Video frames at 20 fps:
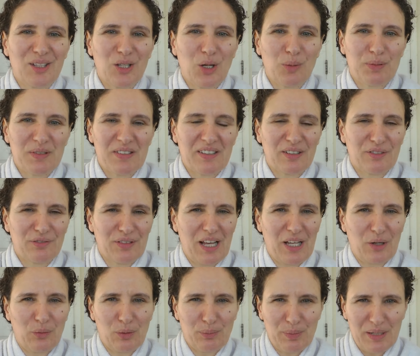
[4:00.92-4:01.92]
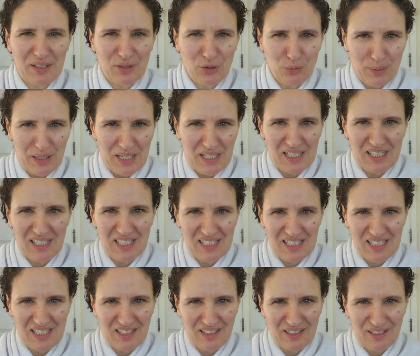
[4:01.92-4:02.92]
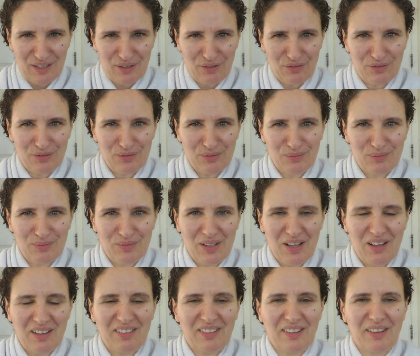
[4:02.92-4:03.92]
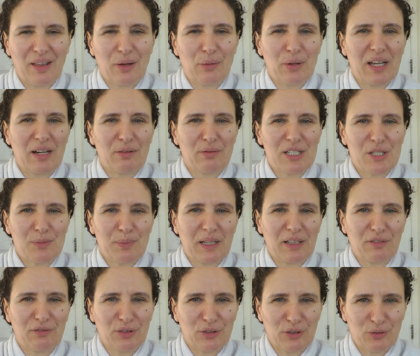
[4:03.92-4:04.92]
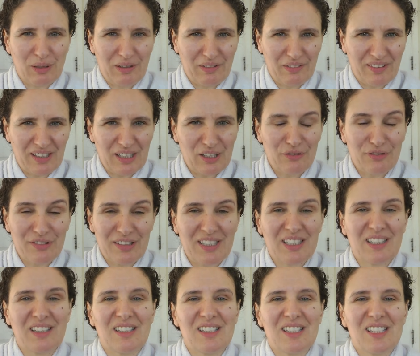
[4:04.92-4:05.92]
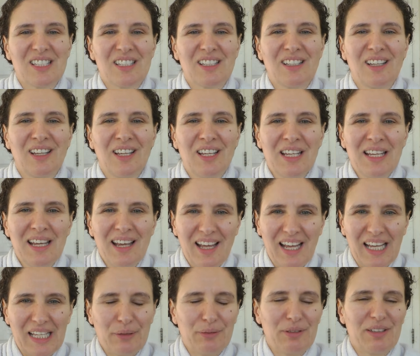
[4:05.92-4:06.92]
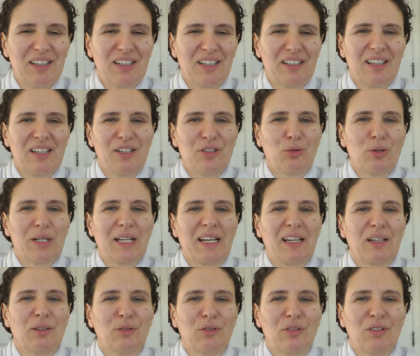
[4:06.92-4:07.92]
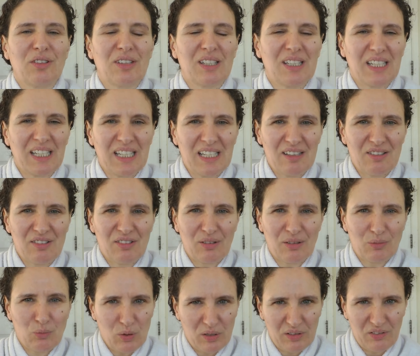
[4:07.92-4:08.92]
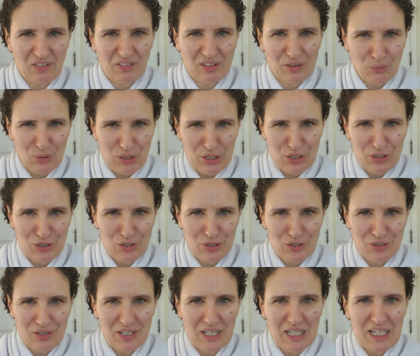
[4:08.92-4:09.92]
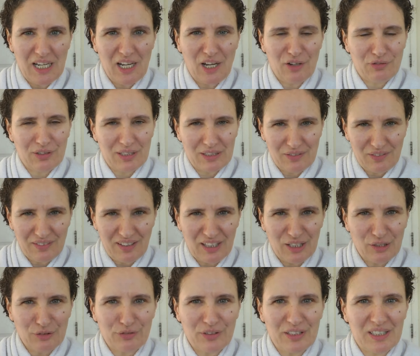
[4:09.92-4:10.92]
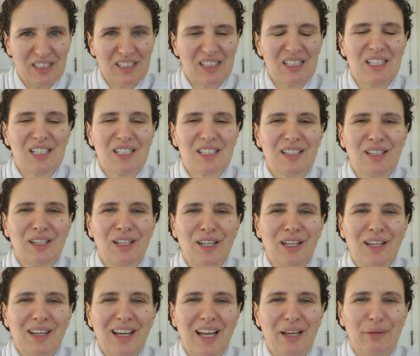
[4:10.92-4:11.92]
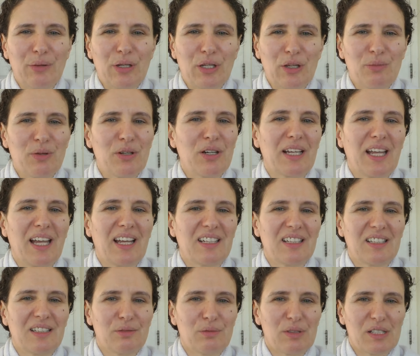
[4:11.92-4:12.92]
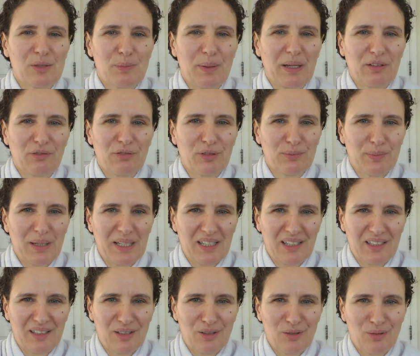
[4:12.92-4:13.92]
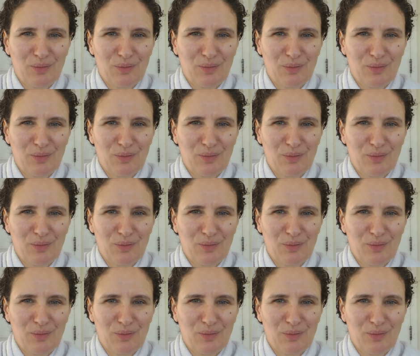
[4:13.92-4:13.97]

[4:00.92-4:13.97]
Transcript: the opposite of that would be to be assertive, so that we are respectful to ourselves and others, and we take into account the needs, wants, and wishes of ourselves and others, and we communicate in a respectful manner.